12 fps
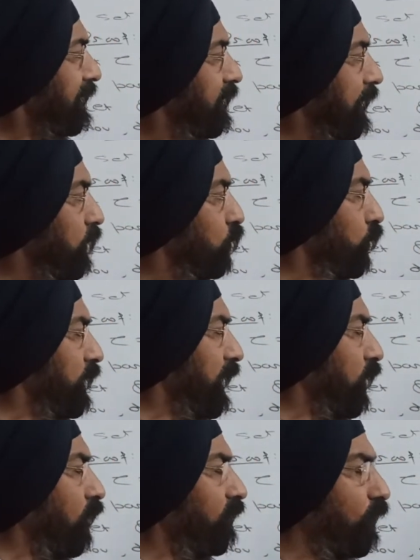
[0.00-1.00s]
is the
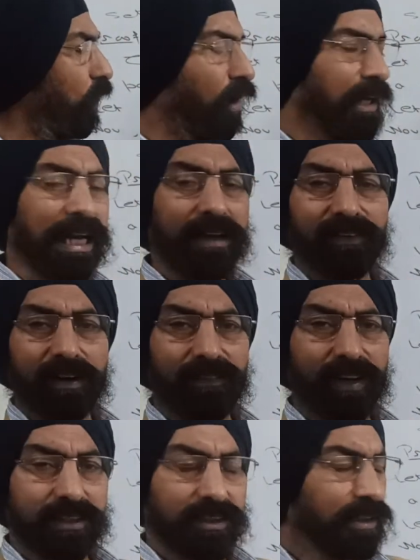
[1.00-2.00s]
union of all F
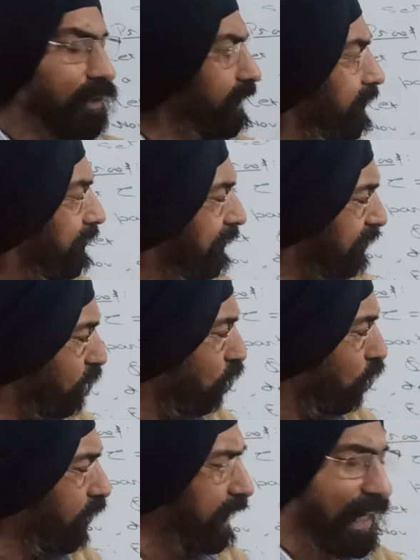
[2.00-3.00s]
alphas. These
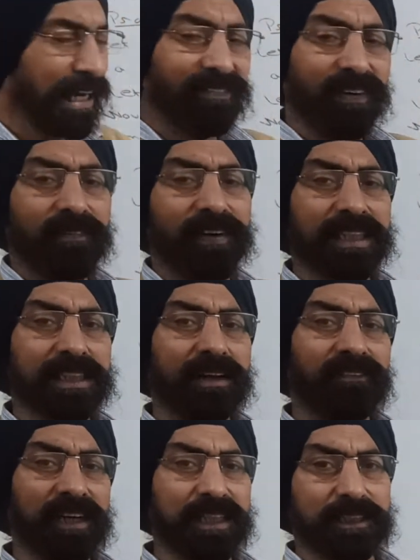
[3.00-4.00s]
all F alphas are
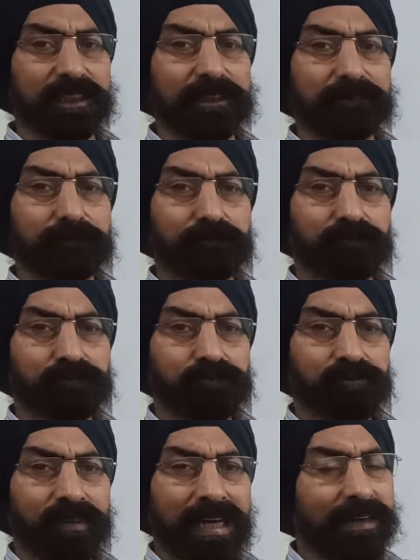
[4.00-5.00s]
filters.
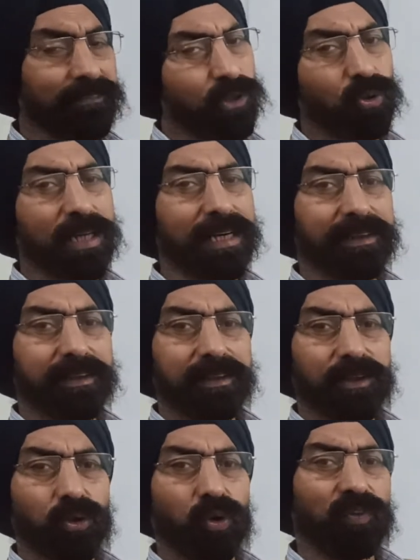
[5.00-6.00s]
And we know that
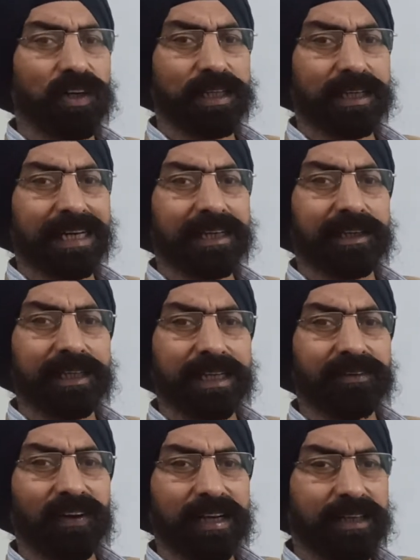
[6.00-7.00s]
no filter can
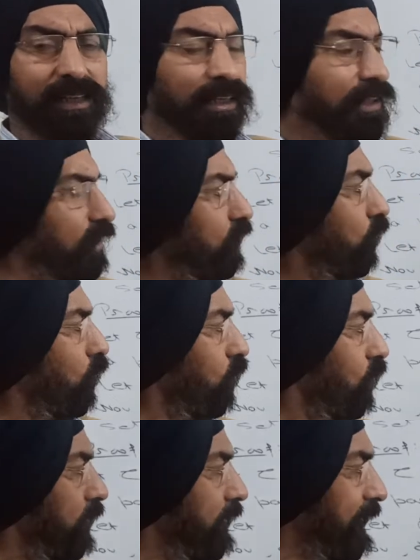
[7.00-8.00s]
contain phi.
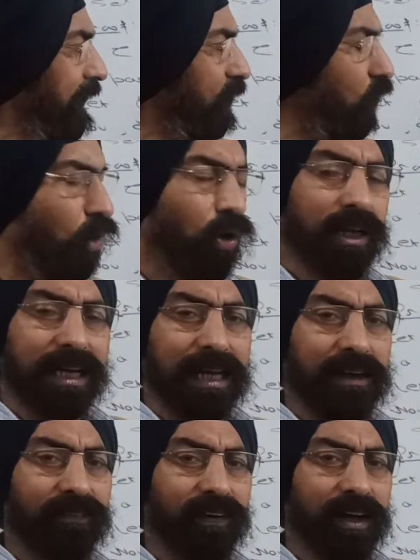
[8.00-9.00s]
So these all
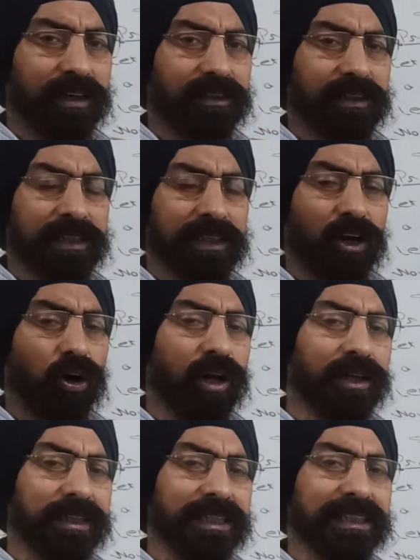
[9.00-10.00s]
alpha, in
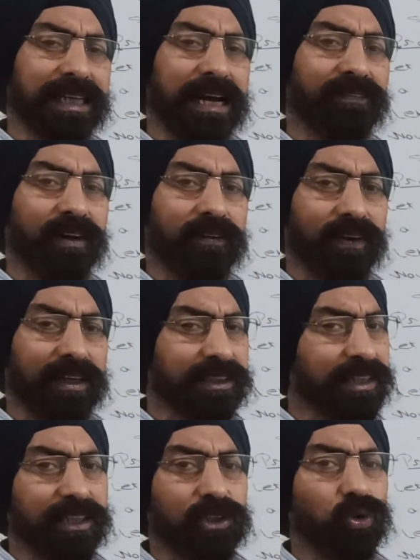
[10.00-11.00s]
all these F alphas
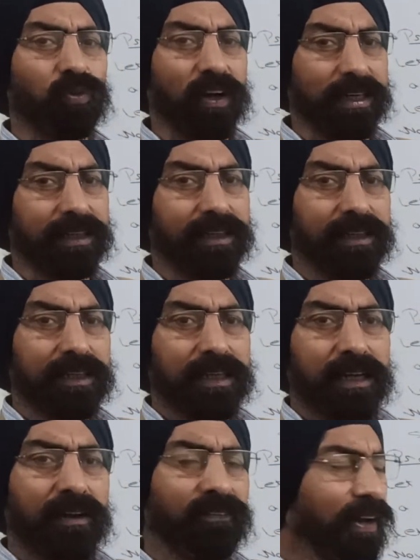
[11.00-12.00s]
there is no phi.
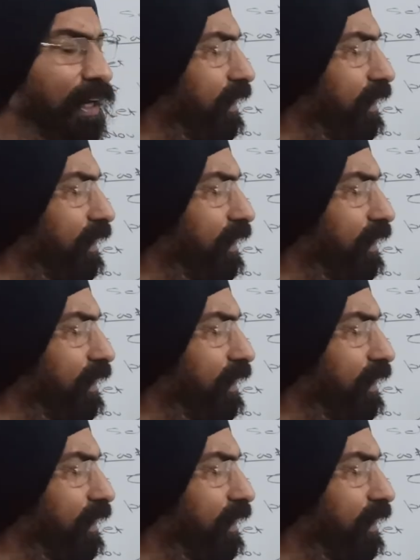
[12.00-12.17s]
If